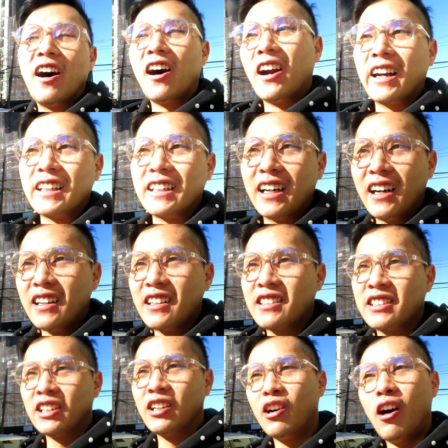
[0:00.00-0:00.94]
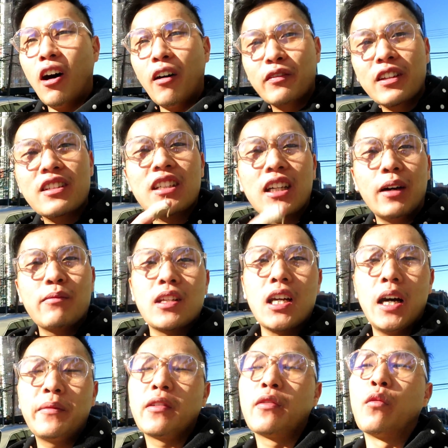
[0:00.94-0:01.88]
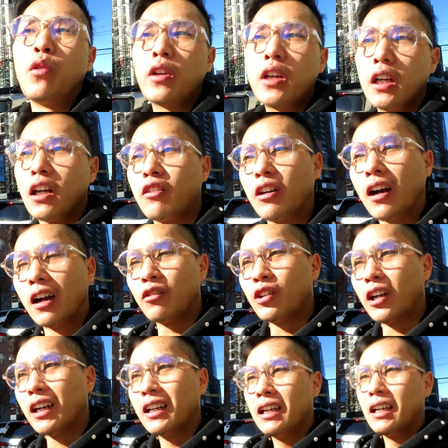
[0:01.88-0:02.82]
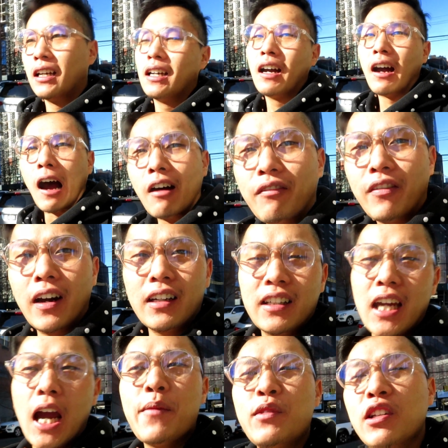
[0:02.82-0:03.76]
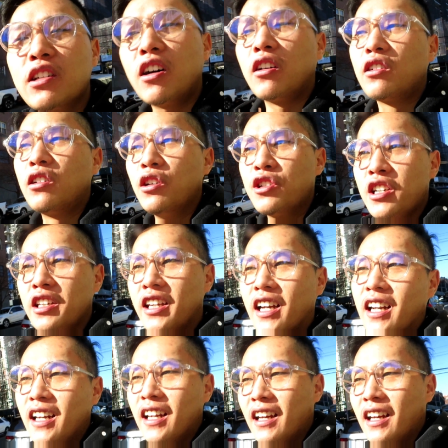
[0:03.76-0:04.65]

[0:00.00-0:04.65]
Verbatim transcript: Alright, guys. So after some time of walking around, right, I finally came to the conclusion that